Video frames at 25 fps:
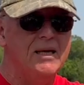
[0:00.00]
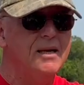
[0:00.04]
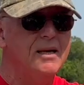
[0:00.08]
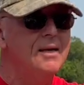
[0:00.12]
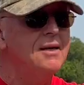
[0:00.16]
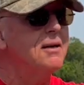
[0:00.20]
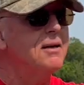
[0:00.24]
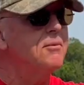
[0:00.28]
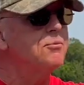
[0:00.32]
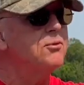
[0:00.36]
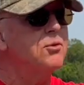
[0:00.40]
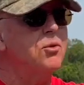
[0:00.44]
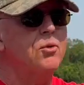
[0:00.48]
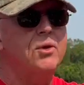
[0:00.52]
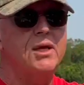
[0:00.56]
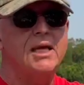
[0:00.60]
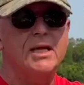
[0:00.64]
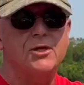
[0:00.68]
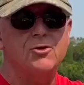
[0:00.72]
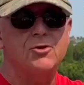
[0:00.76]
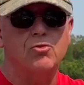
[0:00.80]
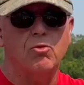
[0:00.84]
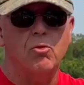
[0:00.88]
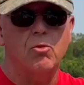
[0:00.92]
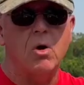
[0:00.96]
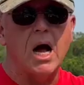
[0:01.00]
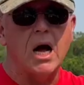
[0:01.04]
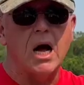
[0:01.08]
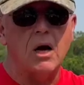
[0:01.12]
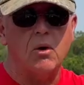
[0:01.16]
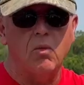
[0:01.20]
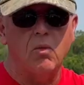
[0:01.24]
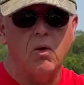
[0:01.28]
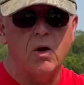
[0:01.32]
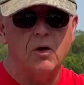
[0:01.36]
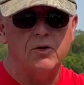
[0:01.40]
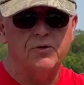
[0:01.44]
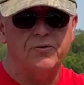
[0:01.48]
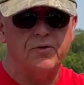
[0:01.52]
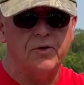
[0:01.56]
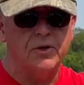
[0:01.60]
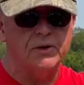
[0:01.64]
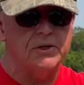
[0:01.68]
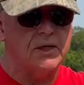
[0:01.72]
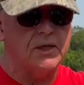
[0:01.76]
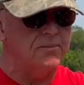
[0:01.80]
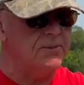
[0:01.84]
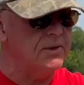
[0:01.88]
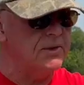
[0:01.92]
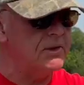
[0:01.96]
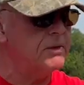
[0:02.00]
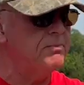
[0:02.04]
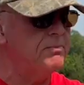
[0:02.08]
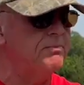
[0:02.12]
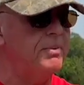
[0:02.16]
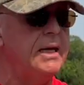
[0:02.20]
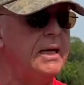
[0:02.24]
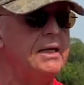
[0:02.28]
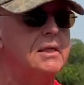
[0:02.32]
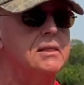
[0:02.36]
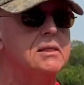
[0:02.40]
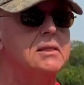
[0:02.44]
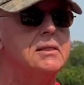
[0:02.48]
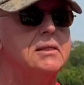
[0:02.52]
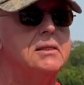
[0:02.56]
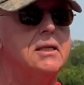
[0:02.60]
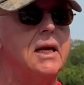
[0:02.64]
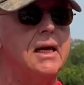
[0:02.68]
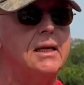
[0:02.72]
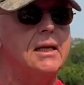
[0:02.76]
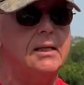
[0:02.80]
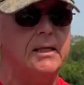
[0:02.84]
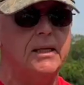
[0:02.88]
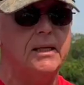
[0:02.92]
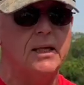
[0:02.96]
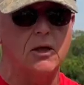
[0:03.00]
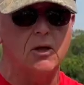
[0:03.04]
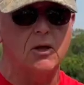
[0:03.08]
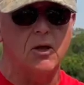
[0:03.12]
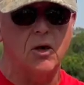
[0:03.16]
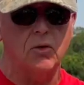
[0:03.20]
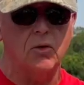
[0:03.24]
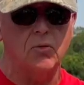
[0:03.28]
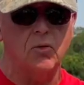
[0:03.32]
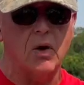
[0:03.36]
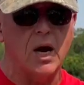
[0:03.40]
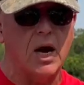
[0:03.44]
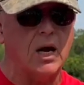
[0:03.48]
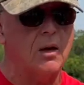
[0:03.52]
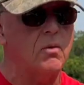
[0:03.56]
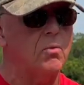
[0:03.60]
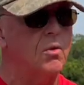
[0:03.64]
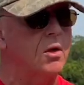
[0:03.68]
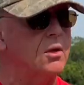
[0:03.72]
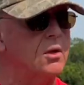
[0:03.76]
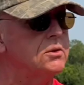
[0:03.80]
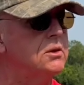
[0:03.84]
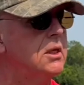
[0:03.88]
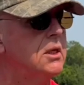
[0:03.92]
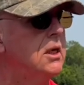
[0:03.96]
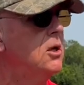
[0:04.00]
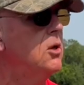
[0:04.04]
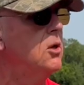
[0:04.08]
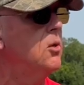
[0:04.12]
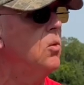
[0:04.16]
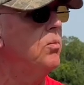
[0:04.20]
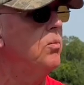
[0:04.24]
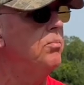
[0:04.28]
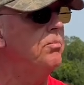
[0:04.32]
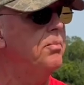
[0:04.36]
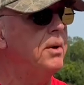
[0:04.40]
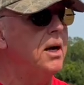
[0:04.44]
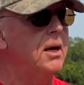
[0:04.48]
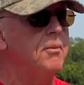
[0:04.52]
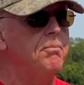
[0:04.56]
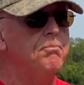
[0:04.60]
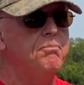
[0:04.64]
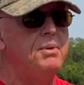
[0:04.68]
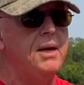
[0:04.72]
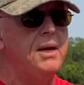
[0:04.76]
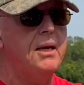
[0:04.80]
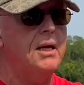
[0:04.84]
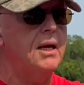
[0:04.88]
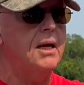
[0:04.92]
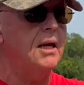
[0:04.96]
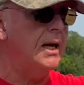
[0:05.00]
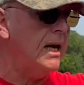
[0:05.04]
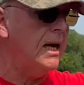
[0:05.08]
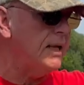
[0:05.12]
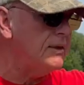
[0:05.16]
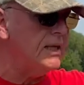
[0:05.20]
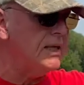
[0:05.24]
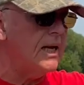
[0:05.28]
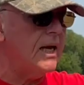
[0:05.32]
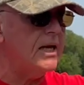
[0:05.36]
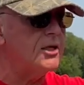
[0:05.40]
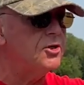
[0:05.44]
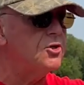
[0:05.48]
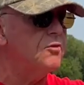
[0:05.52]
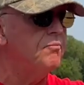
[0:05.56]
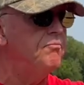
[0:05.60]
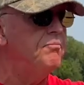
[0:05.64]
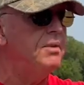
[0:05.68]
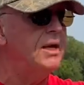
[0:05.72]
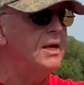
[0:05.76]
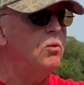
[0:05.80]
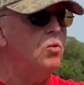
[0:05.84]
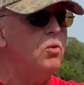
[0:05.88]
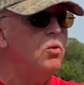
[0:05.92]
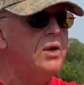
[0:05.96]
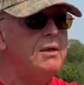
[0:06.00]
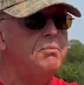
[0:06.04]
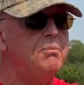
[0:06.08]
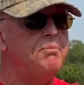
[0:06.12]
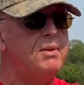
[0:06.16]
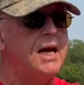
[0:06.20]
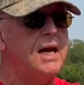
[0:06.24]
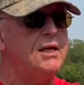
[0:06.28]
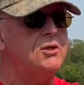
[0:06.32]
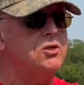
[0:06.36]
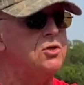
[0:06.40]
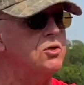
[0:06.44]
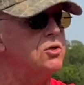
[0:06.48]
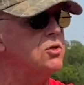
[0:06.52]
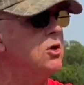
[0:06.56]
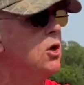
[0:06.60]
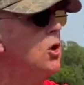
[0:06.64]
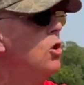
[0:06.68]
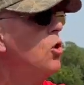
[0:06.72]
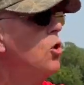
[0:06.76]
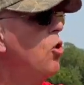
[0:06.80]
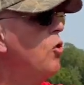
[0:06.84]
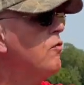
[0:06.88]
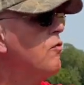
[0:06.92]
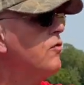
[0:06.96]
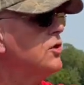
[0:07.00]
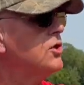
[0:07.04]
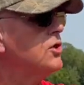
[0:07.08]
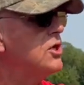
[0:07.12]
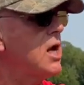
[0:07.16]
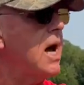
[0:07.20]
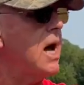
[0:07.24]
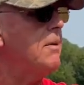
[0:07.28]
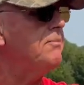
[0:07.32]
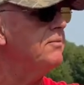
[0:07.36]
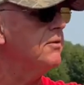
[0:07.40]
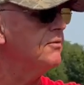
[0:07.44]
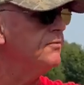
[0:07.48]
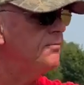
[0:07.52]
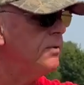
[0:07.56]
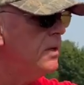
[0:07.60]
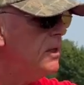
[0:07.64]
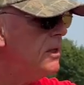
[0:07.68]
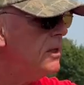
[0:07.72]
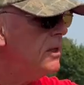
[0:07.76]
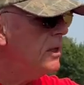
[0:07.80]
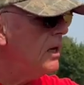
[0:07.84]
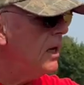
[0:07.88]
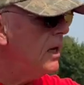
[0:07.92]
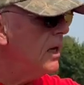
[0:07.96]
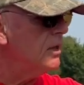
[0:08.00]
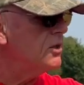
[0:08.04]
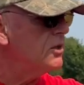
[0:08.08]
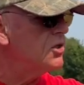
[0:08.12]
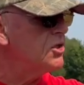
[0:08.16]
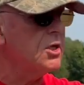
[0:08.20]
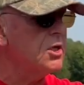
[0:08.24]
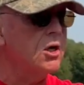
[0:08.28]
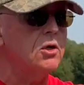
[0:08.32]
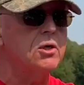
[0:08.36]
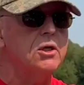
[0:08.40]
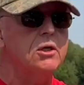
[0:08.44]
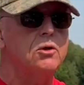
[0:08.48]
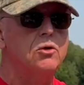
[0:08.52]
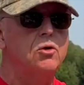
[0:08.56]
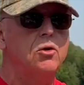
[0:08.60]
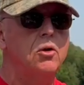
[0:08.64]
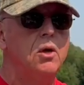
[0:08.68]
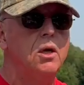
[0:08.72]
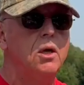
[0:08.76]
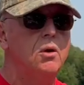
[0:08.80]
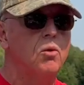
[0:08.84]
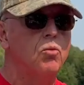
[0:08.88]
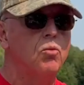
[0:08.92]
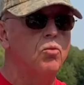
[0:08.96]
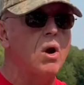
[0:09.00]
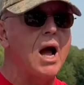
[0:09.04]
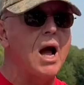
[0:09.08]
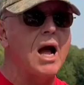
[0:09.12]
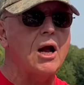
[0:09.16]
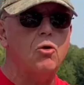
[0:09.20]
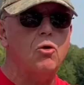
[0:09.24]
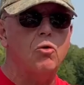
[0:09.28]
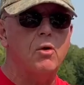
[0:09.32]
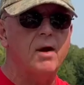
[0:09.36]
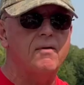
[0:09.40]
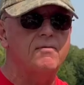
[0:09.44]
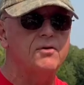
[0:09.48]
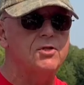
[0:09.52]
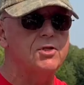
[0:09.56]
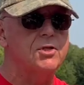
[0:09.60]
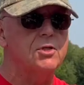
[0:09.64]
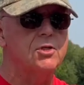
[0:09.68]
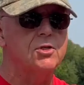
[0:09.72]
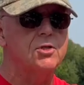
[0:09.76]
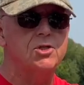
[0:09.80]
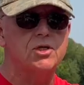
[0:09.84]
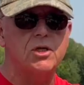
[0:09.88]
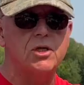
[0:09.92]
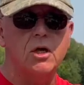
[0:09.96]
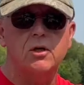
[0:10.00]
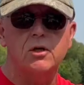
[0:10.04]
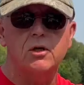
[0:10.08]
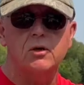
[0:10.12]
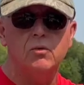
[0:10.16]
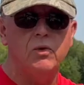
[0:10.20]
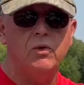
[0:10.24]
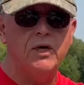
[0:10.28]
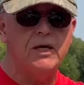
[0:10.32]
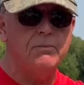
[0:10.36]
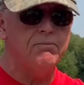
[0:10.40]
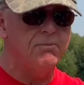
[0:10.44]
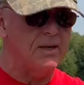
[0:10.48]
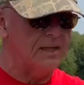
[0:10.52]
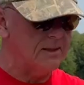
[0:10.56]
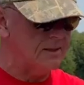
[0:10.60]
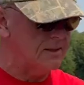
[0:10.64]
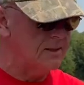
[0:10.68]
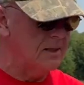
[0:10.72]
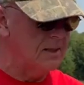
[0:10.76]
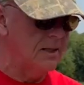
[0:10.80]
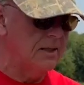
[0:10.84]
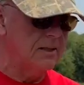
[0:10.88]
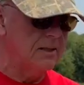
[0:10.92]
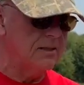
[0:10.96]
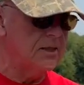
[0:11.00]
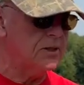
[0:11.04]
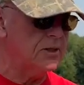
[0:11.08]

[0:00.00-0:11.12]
Thrown against rock walls, for example. This bait is deadly along rock walls. At the edge of big weed patches, over top of sunken rock crevices, sunken weed beds.